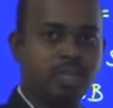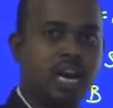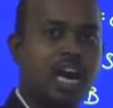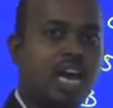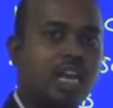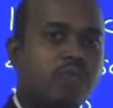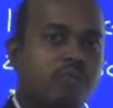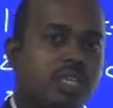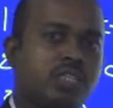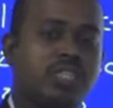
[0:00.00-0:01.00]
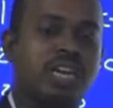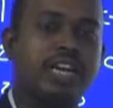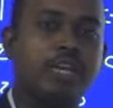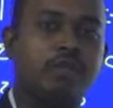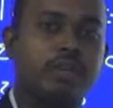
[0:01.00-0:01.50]
RF means is a
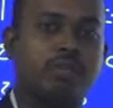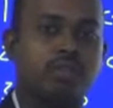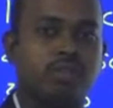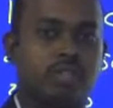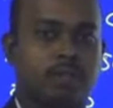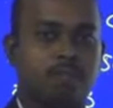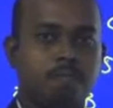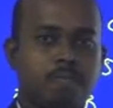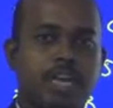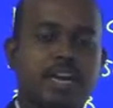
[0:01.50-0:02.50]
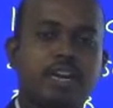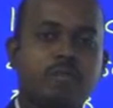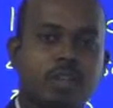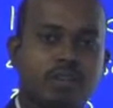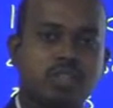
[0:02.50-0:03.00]
radio frequency. Radio
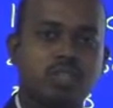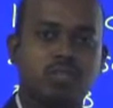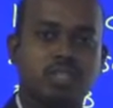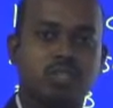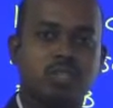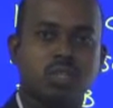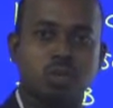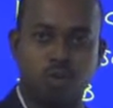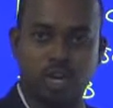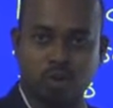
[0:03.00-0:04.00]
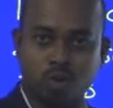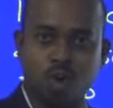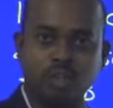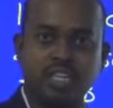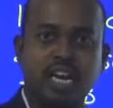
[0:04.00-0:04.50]
frequency means we are
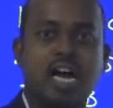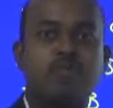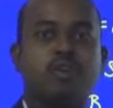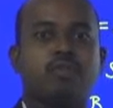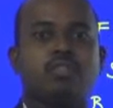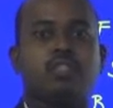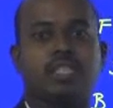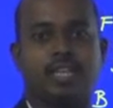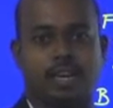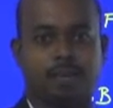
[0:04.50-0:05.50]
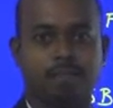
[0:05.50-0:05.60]
calling the high frequency signal.